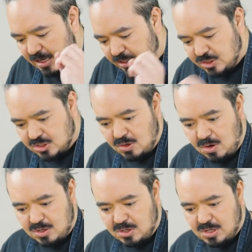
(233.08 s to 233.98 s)

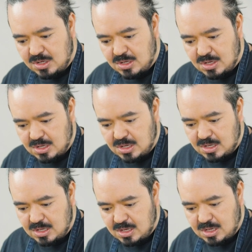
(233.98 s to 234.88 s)
stock,
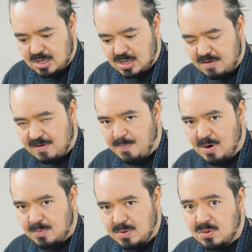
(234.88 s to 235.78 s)

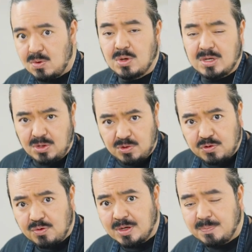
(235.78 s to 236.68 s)
evaporated milk, or you can use
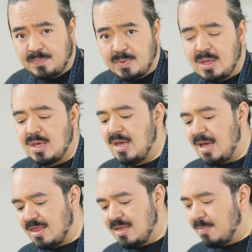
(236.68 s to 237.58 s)
cream,
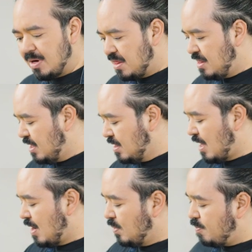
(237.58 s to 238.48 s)
and then I'm going to thicken
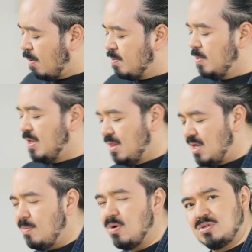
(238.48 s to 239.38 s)
that with probably
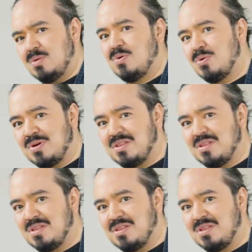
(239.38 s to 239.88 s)
the most important